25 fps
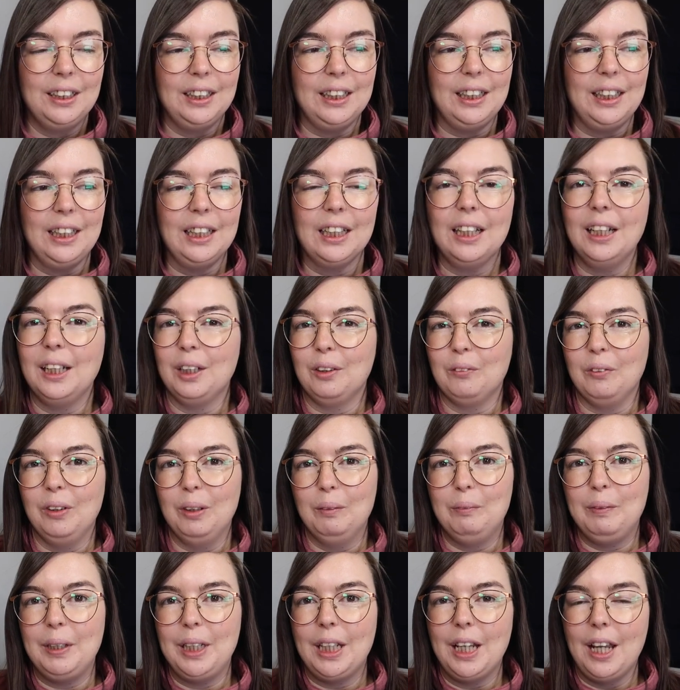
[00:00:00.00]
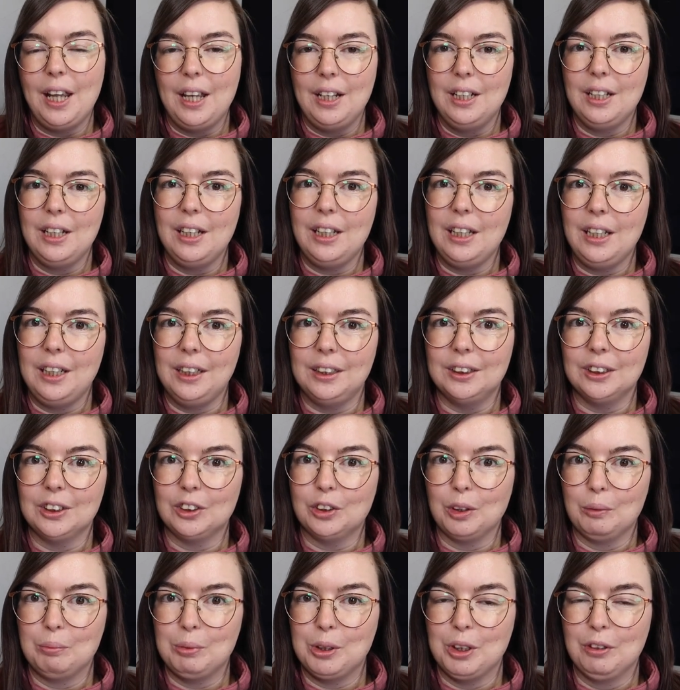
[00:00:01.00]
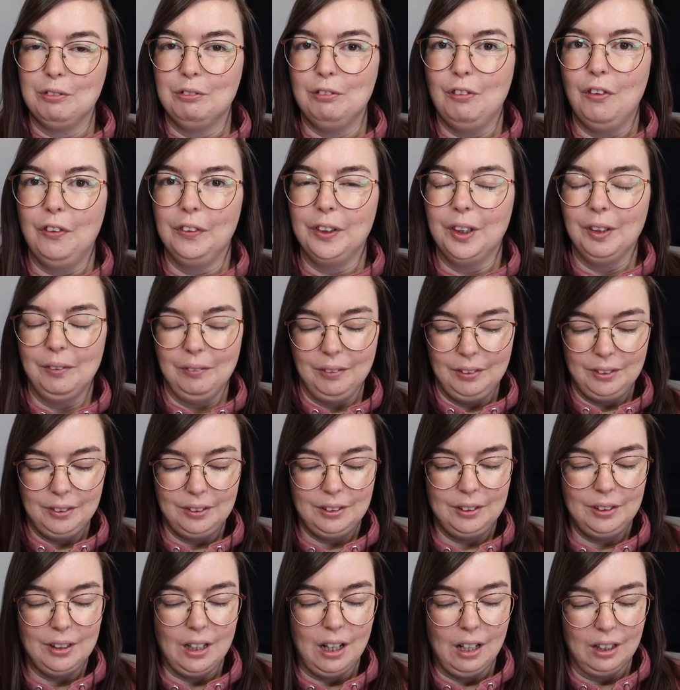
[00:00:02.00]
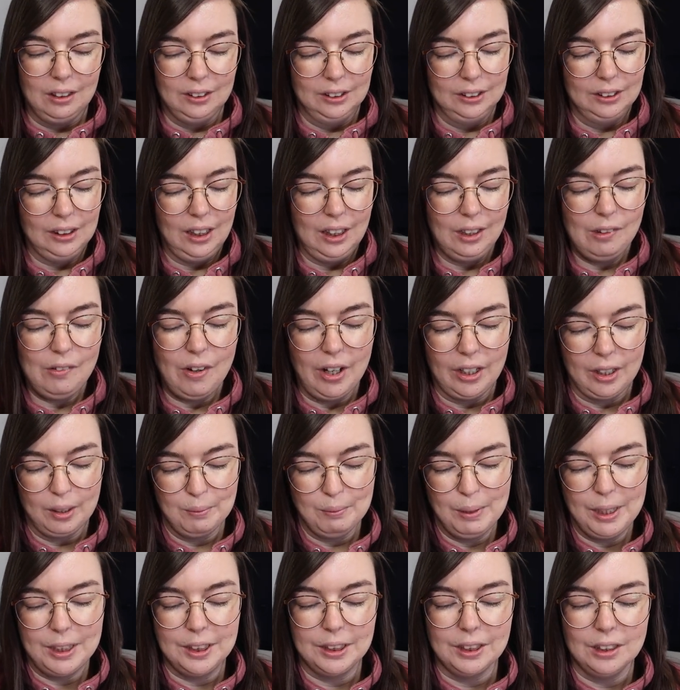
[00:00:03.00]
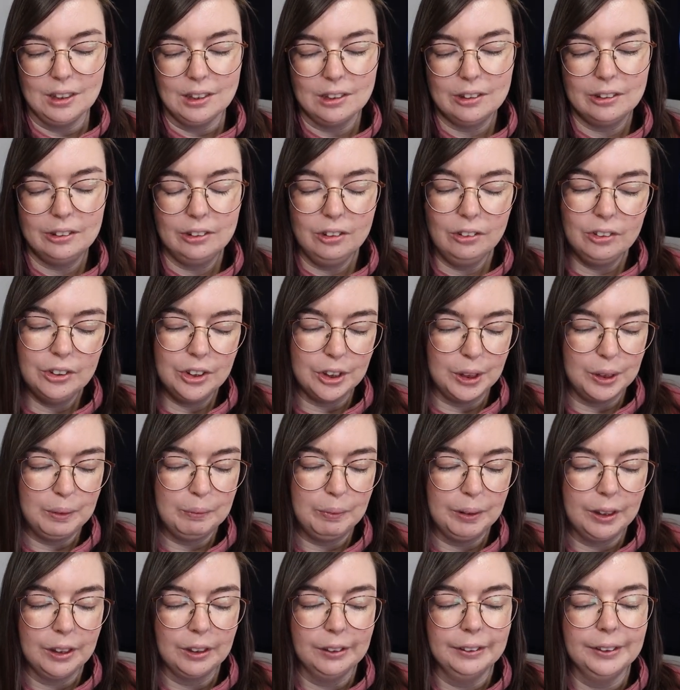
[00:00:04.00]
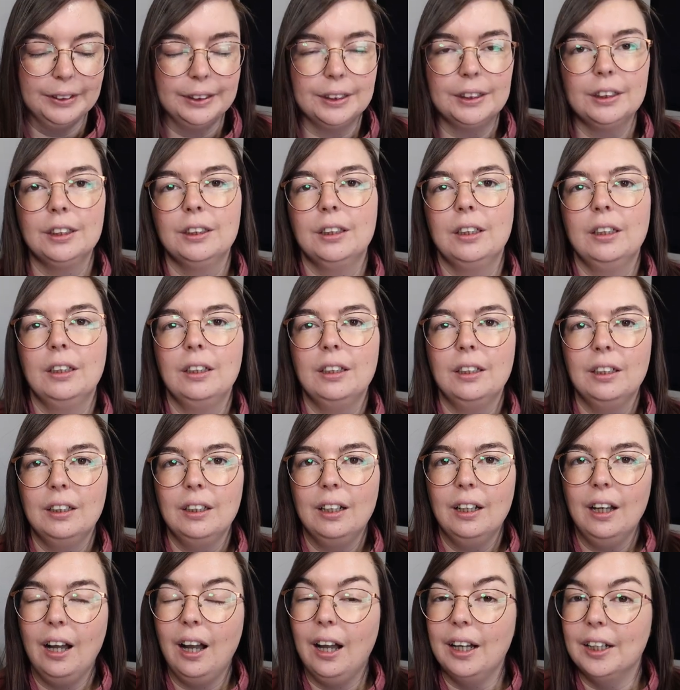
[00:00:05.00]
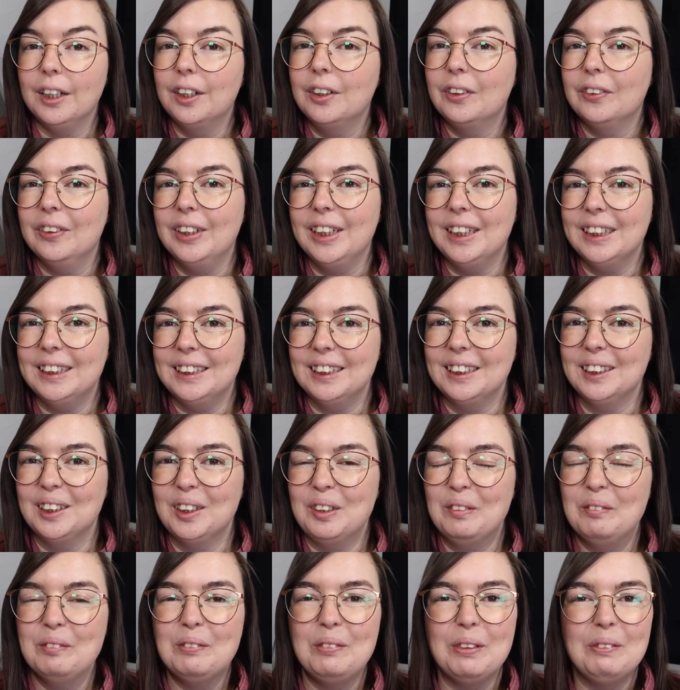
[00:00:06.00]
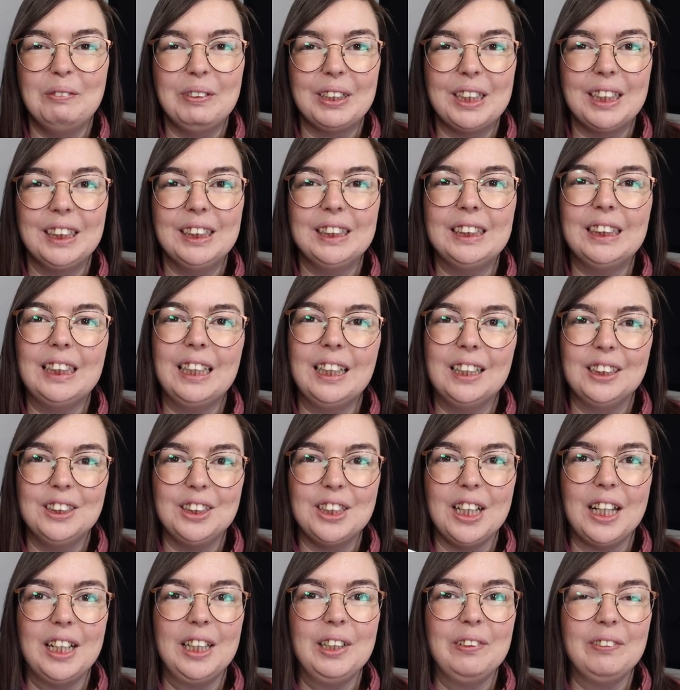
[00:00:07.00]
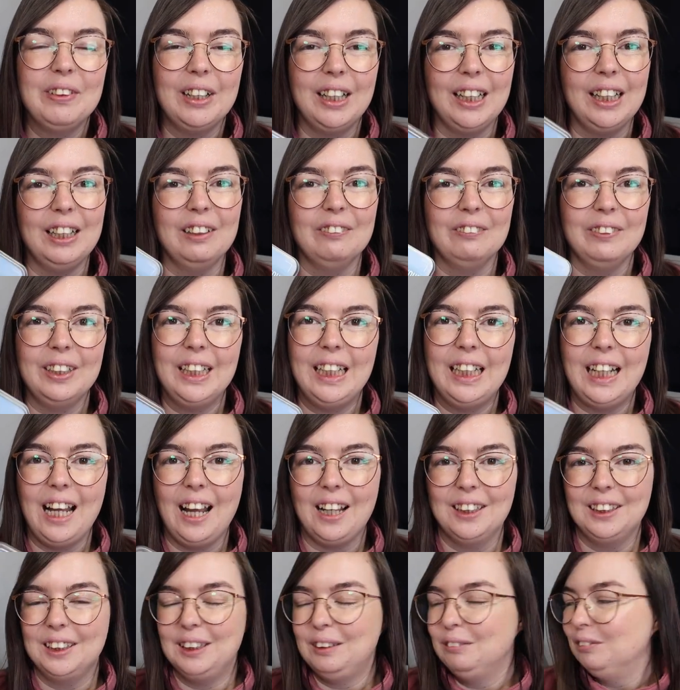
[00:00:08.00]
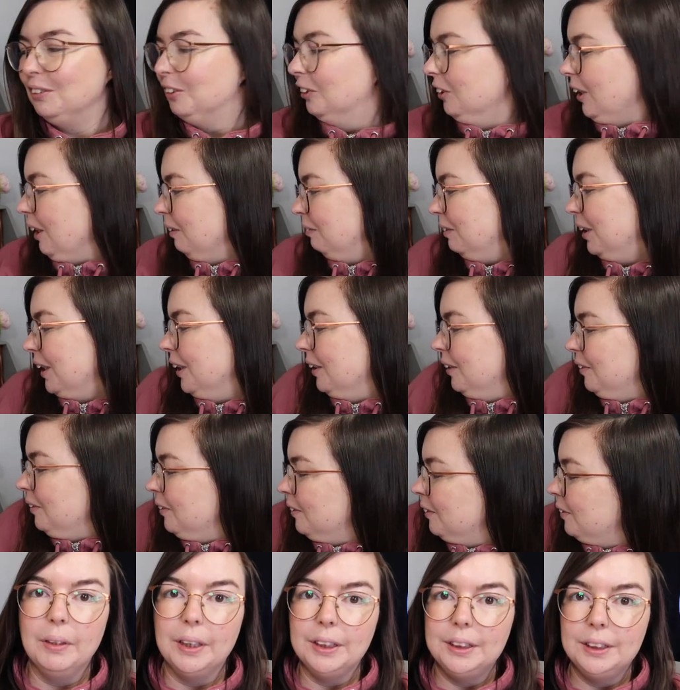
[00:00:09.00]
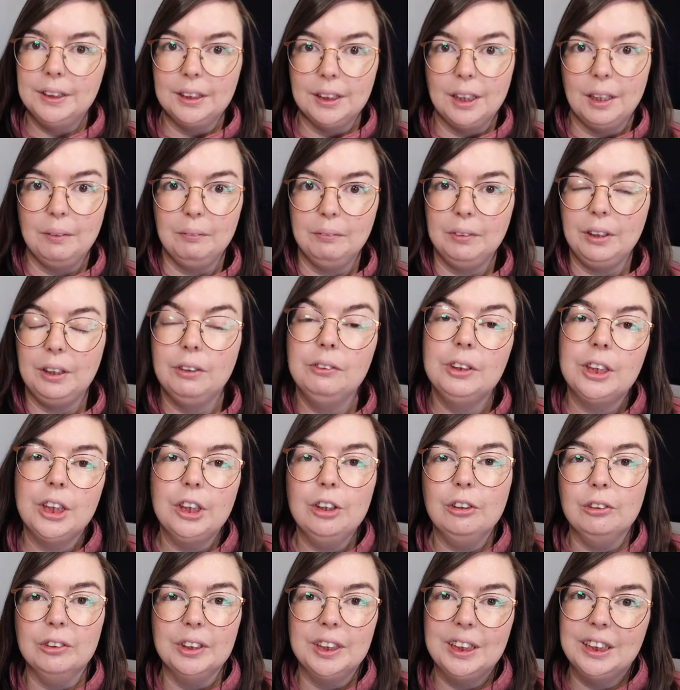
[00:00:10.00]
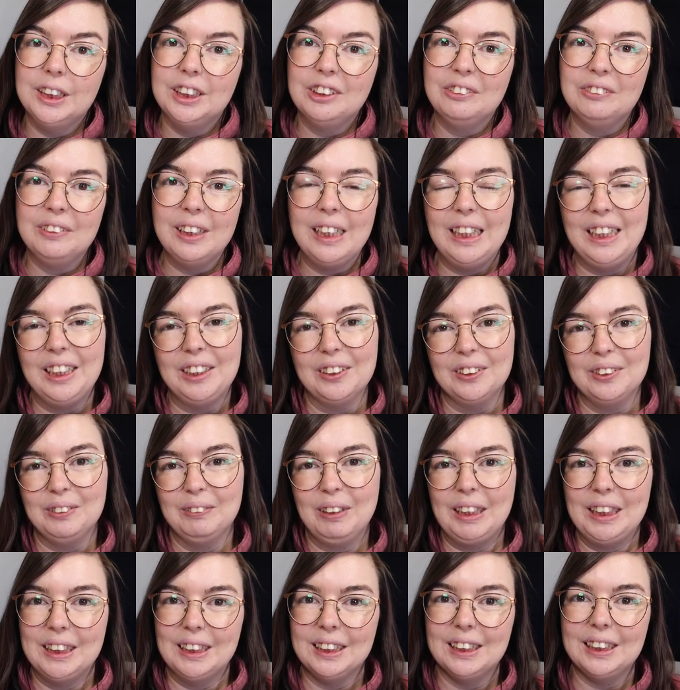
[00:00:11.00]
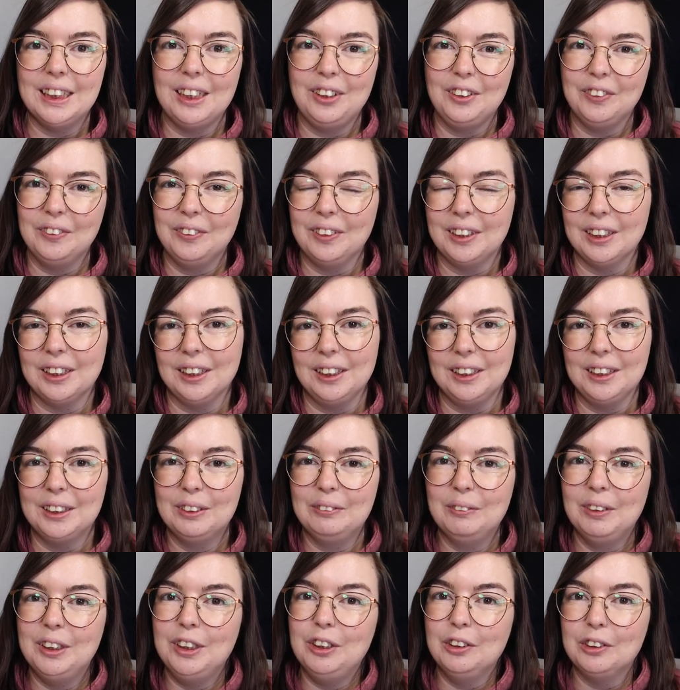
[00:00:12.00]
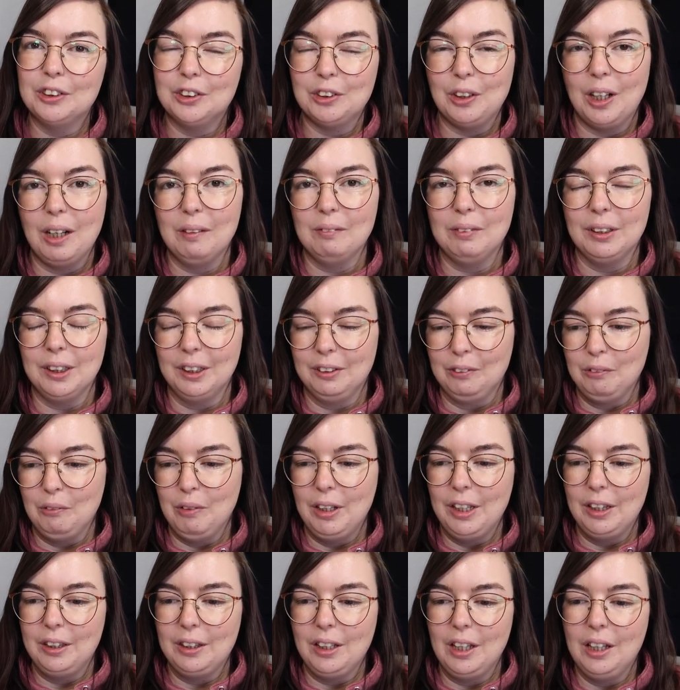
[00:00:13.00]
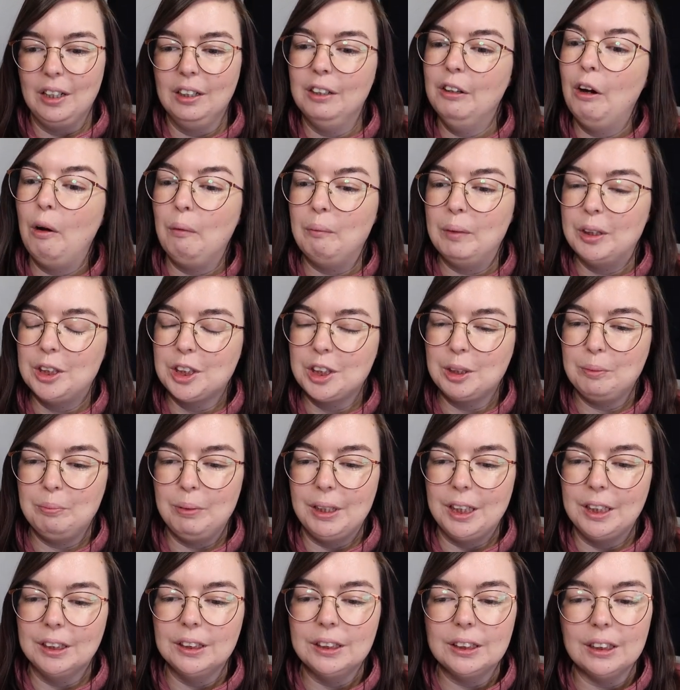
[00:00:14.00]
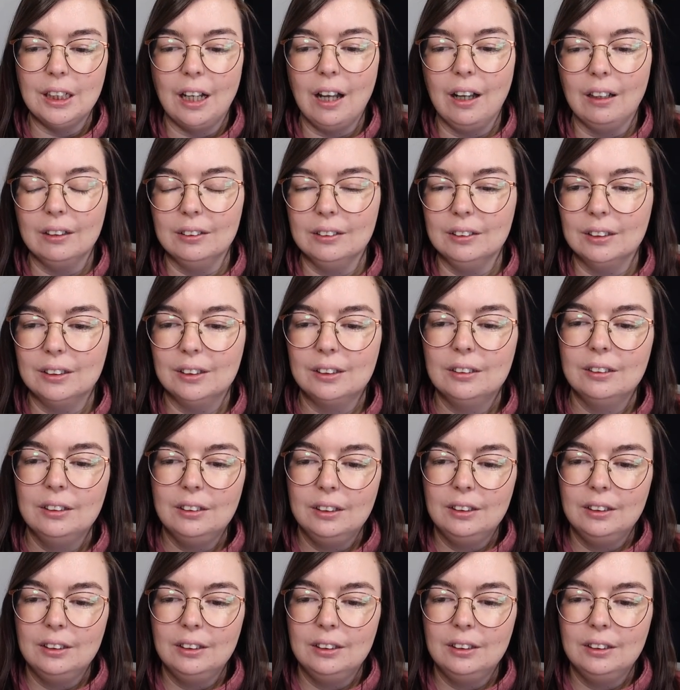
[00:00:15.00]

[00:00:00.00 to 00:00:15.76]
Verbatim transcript: the link will be in the description for you. And I recommend it, not just because I created them, but because they are genuinely really handy for travelling. But um, using those is a really good way to stay organised when you're travelling with uh, not much space and